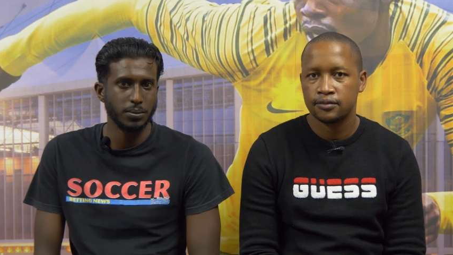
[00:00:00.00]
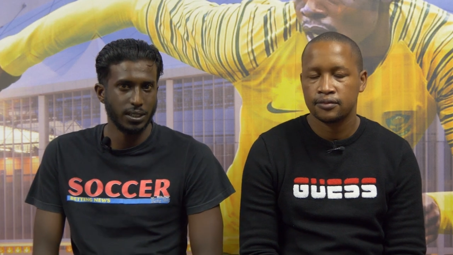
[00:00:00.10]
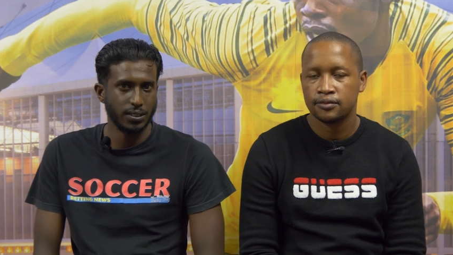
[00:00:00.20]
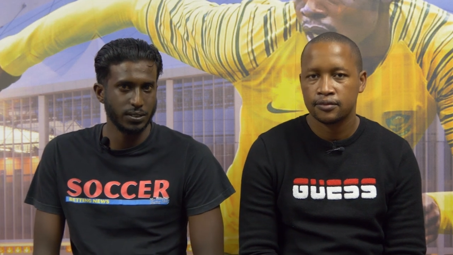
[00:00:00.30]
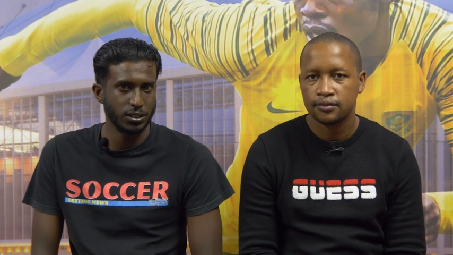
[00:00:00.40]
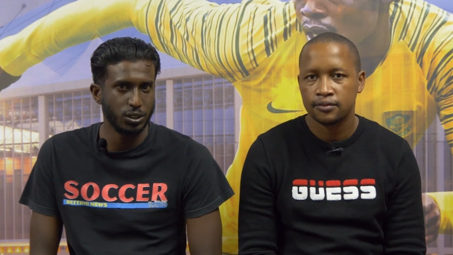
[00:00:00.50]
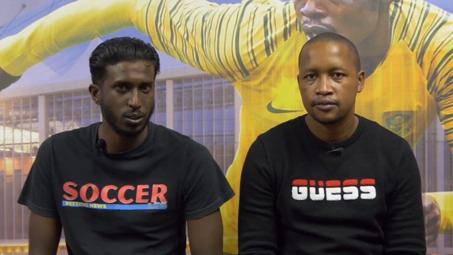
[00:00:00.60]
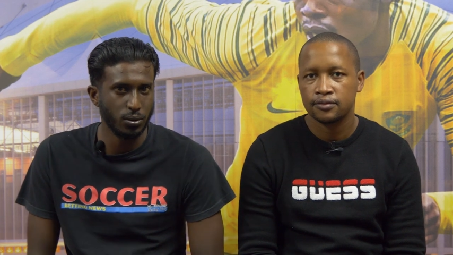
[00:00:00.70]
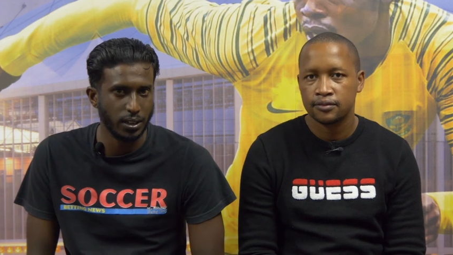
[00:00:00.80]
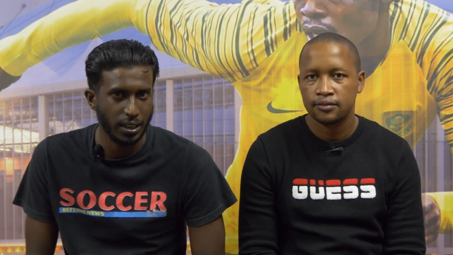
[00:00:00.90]
Speaker 1: themselves and
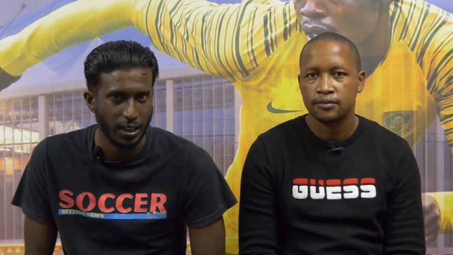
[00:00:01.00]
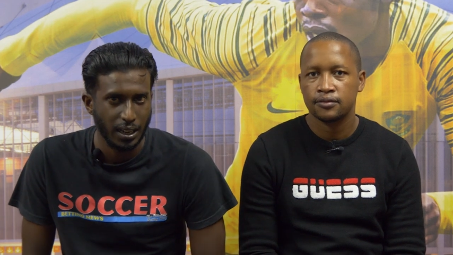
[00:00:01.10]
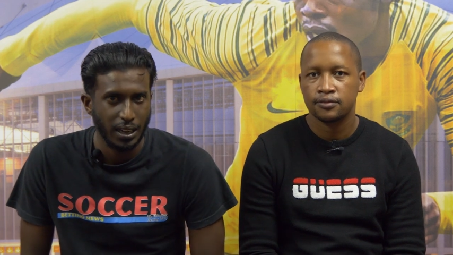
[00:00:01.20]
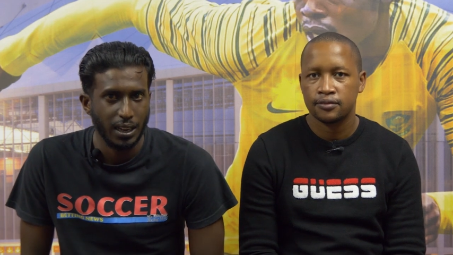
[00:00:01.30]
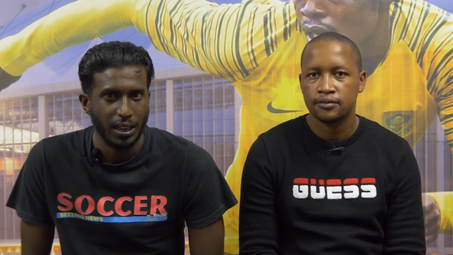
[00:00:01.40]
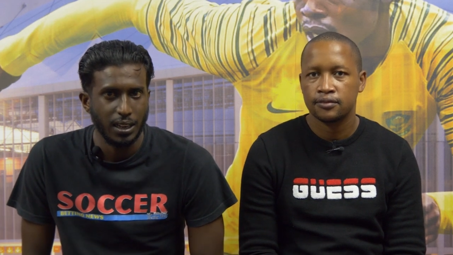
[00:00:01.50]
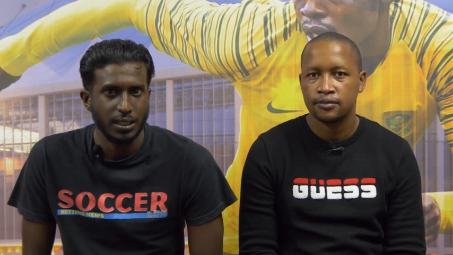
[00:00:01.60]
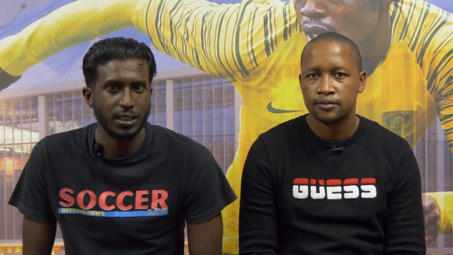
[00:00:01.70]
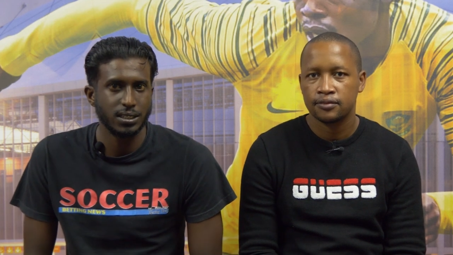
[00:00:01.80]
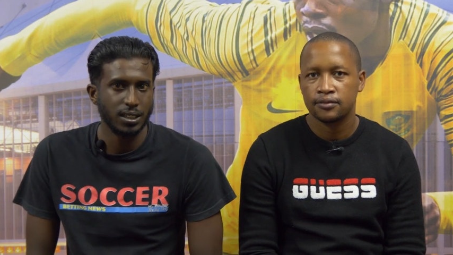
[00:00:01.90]
show that
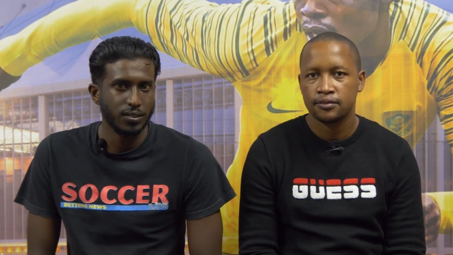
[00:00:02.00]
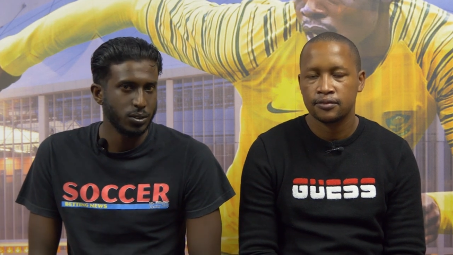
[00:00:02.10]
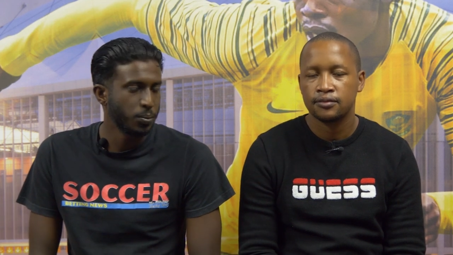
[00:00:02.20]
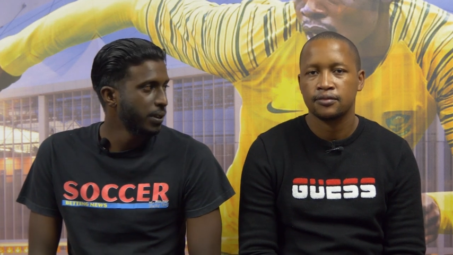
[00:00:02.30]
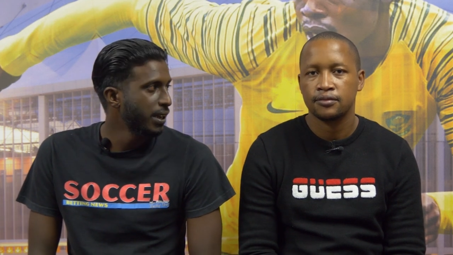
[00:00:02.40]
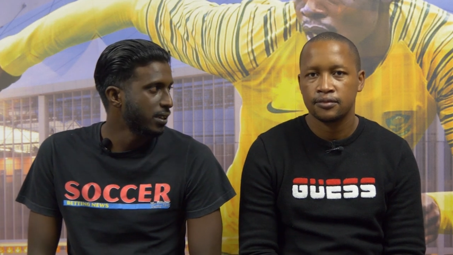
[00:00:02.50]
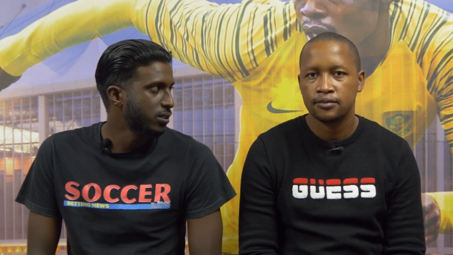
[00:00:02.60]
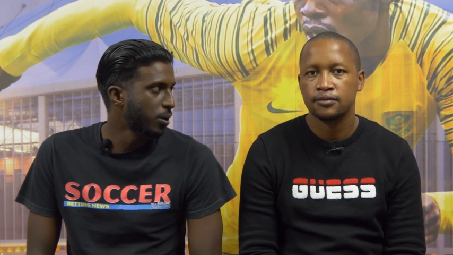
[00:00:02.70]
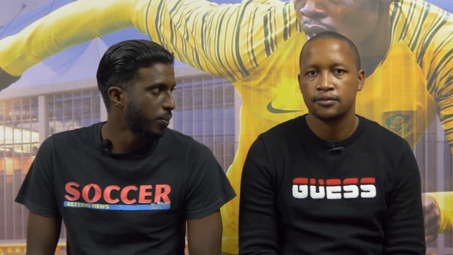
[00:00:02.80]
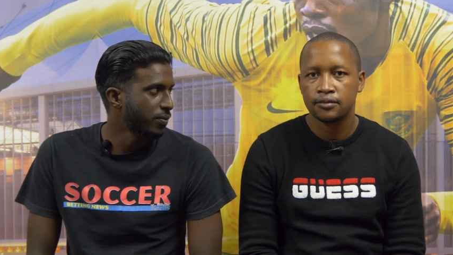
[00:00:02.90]
they deserve to be at the
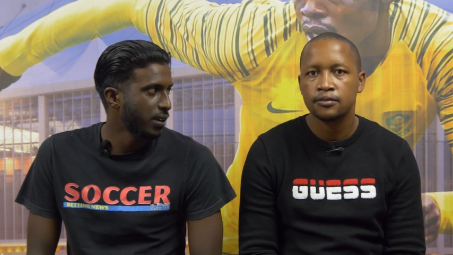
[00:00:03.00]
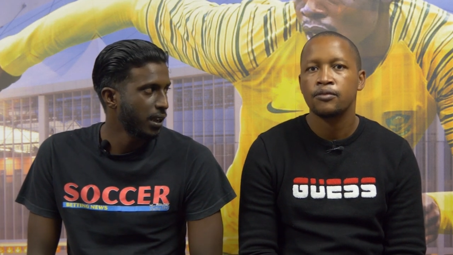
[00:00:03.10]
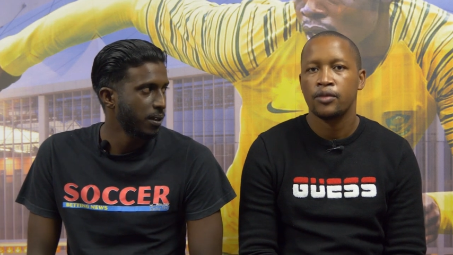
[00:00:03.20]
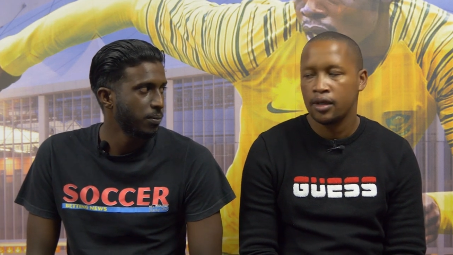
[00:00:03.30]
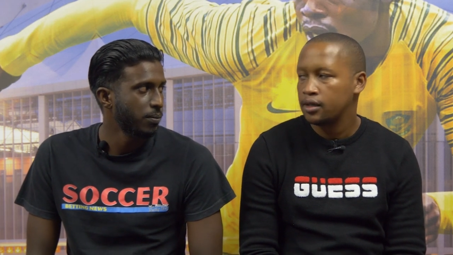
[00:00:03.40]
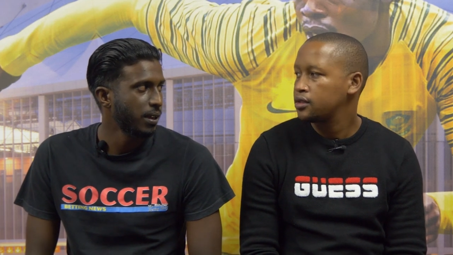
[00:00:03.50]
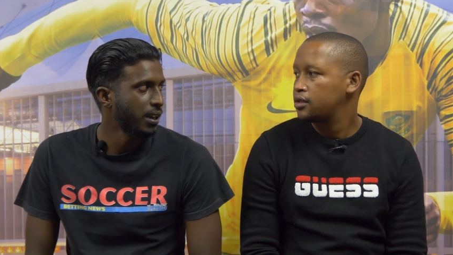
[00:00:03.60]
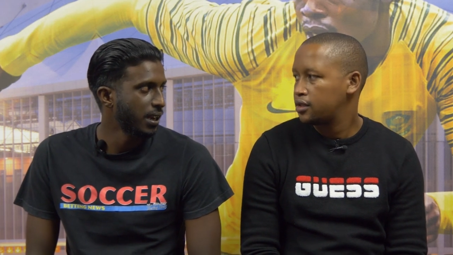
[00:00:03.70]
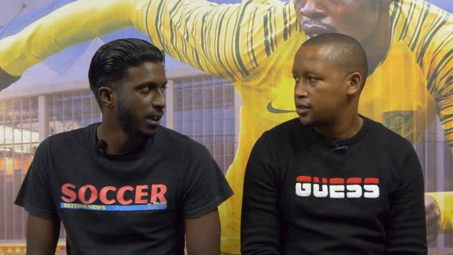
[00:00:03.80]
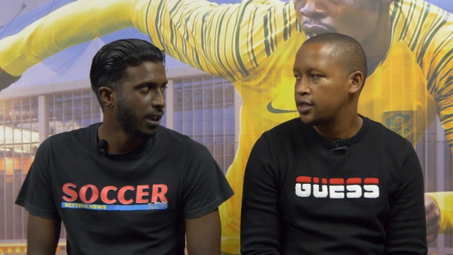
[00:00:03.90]
top of the game
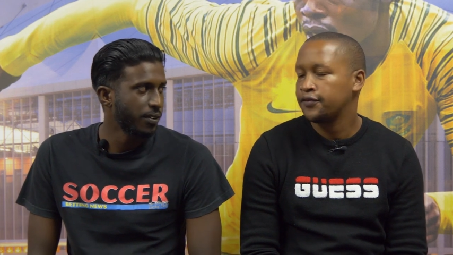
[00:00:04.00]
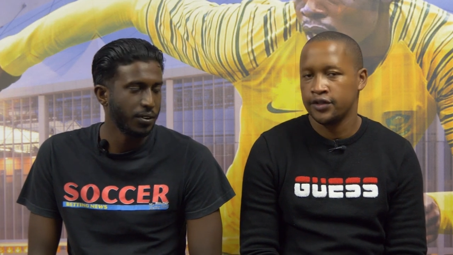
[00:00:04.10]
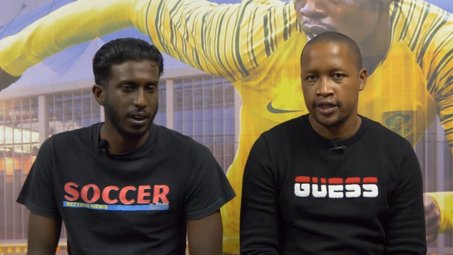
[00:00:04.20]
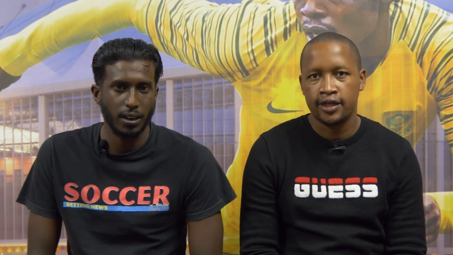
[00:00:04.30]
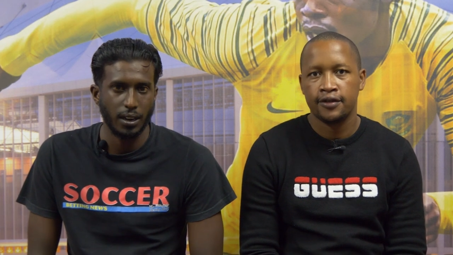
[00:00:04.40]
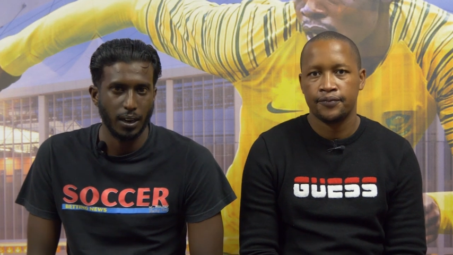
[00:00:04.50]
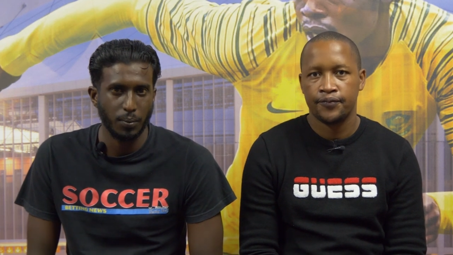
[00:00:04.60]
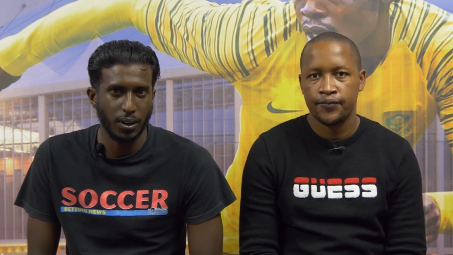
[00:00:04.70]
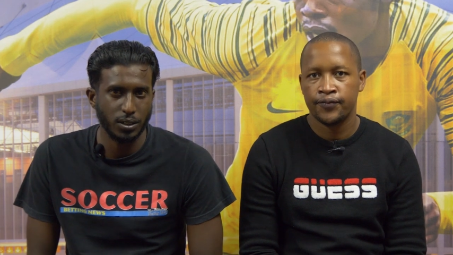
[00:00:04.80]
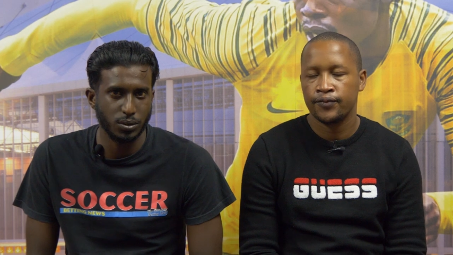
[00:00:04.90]
and in Africa
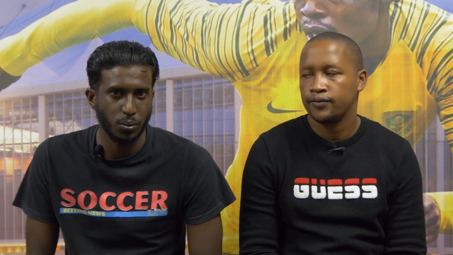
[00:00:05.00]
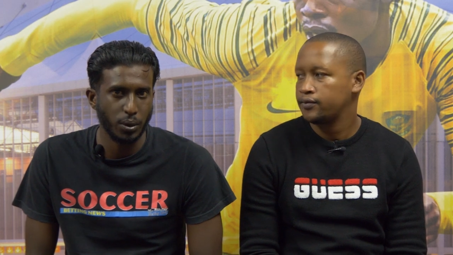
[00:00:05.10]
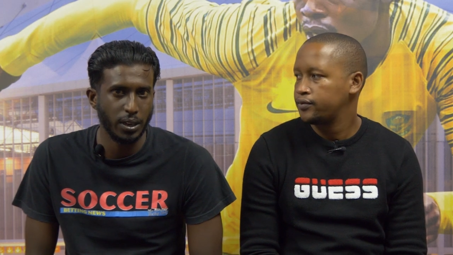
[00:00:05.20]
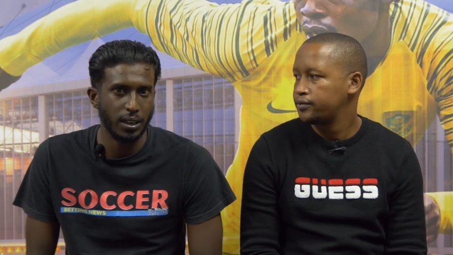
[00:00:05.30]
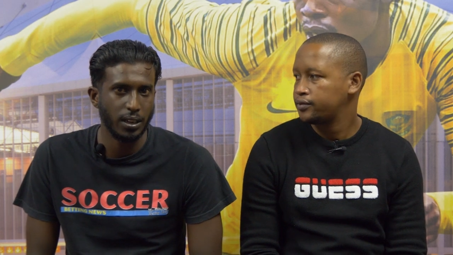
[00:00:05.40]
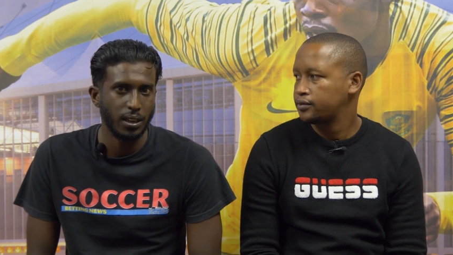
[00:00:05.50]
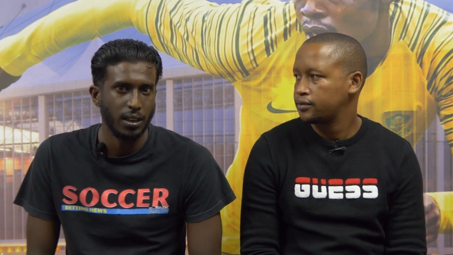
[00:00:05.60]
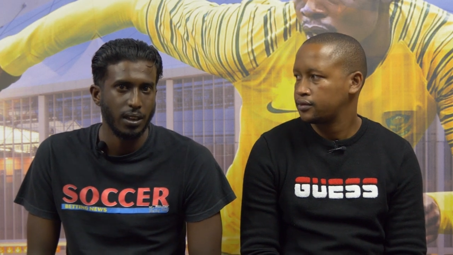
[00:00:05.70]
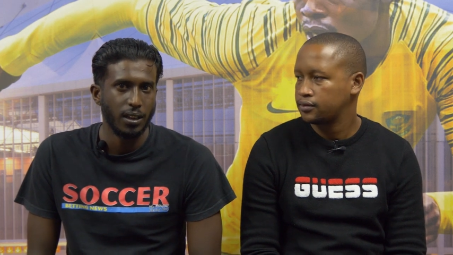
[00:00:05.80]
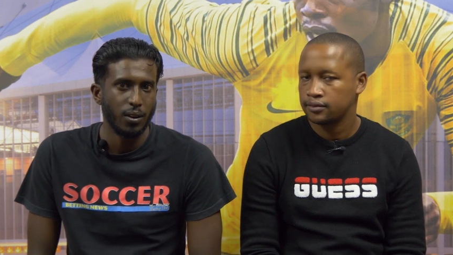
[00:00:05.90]
because we,
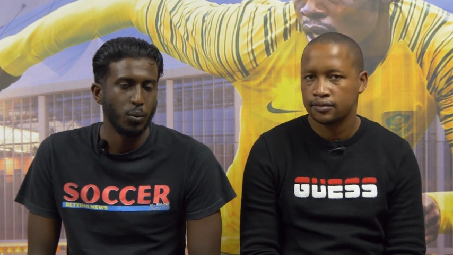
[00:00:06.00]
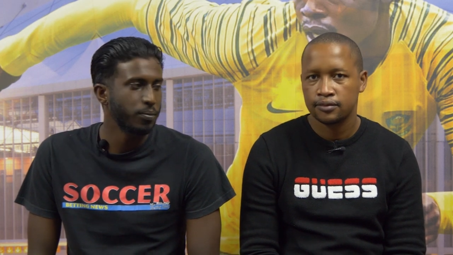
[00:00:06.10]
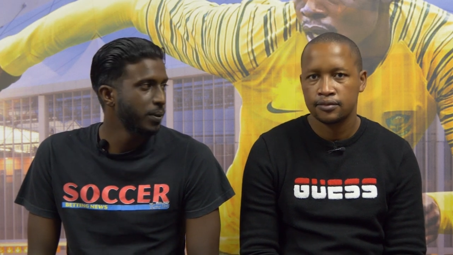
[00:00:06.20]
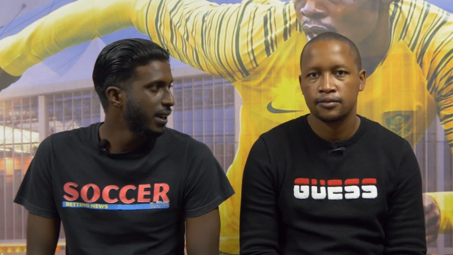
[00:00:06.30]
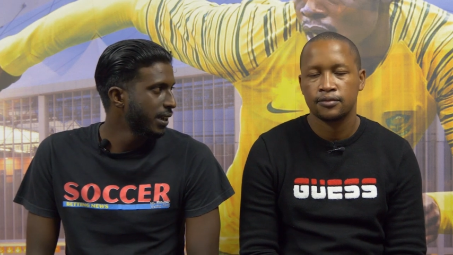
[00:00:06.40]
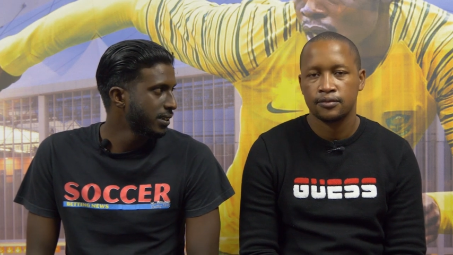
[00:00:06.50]
we've been